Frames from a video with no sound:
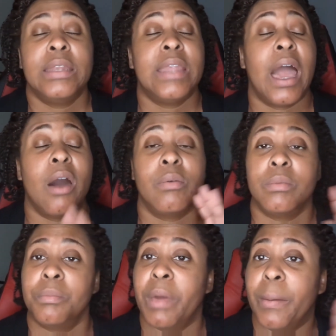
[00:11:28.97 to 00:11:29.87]
Now,
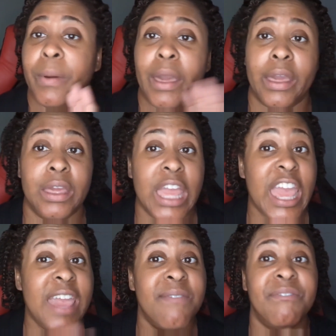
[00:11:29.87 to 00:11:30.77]
baby,
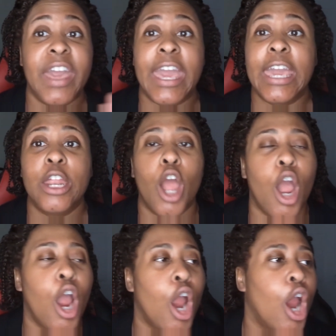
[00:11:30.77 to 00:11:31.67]
he fed
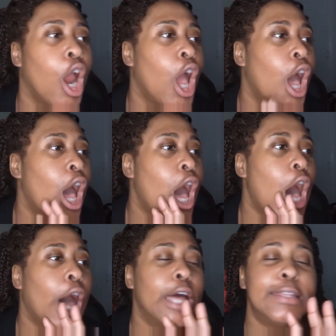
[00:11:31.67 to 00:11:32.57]
her
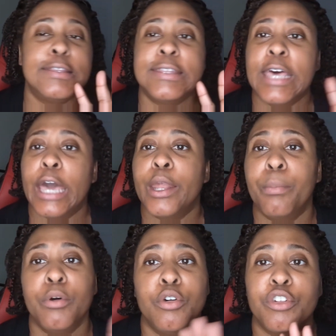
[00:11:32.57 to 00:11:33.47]
a ton
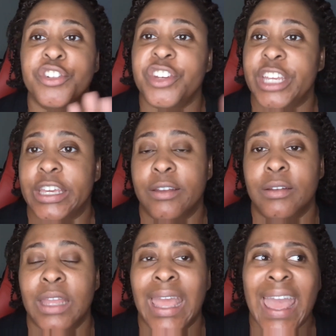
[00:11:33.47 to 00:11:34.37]
of bullshit.
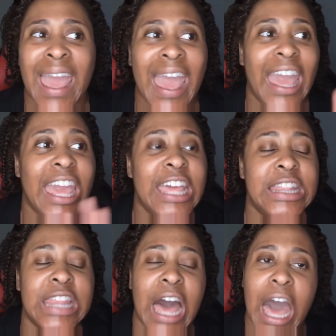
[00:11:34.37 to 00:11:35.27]
He
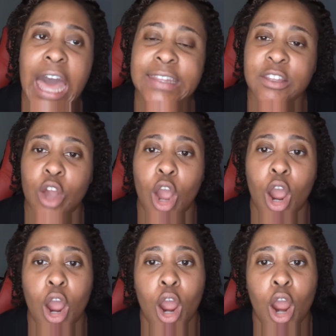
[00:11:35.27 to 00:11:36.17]
lied to
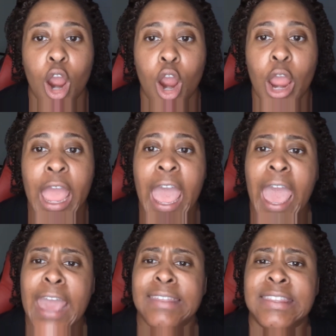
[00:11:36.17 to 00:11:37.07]
her
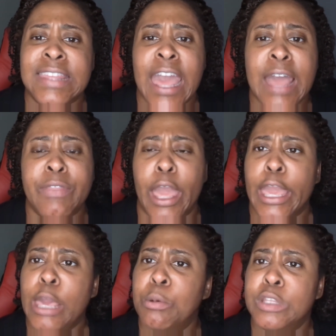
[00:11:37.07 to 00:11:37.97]
and said that
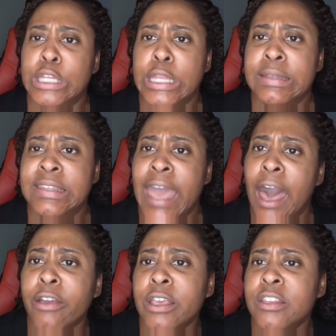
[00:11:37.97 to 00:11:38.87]
he was in the
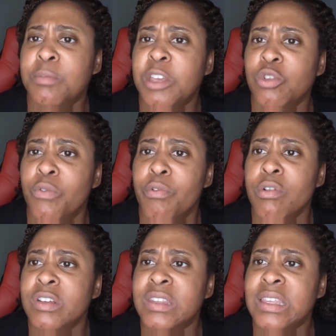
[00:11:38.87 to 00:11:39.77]
Italian Special
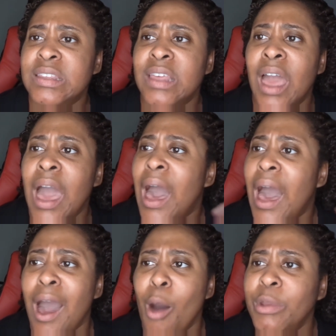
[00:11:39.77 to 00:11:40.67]
Forces.
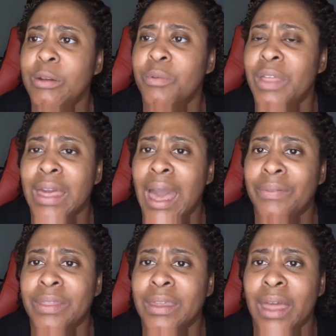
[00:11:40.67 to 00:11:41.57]
I don't even know if they
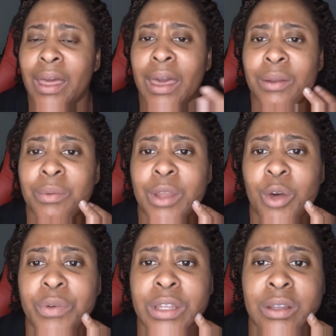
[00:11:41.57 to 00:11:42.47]
got that. I don't
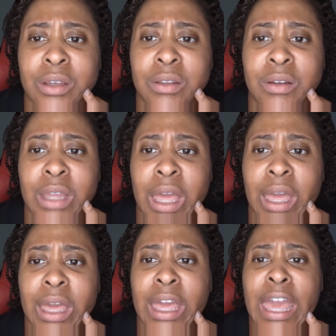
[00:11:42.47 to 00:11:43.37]
know if he does or
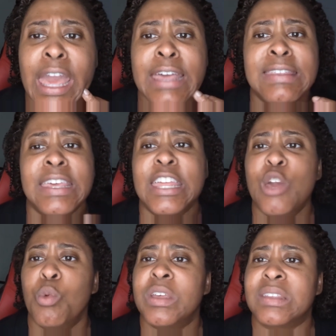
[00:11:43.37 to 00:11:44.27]
not. Said
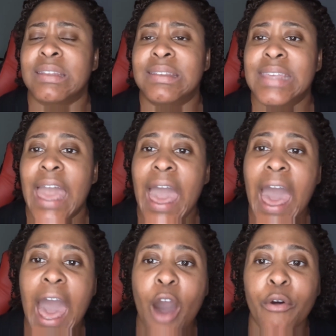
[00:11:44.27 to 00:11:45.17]
he was
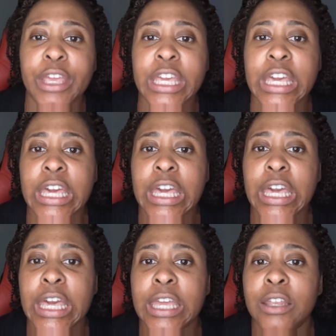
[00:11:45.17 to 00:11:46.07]

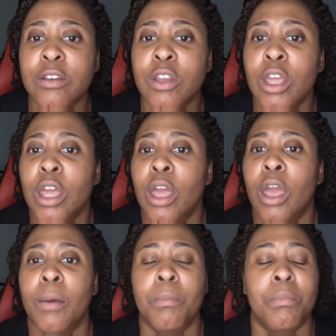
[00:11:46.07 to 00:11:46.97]
Italian.
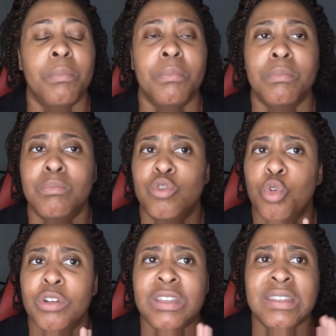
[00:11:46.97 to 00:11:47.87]

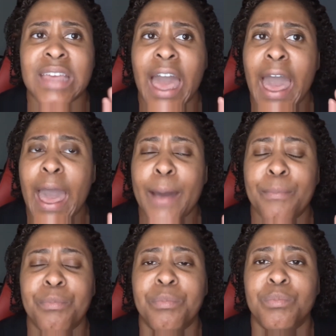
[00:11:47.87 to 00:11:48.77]
During this
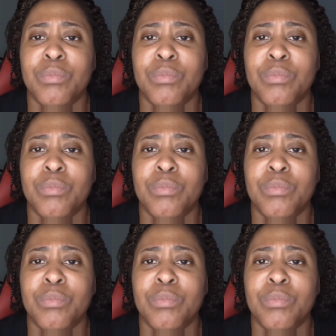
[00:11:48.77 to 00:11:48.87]
time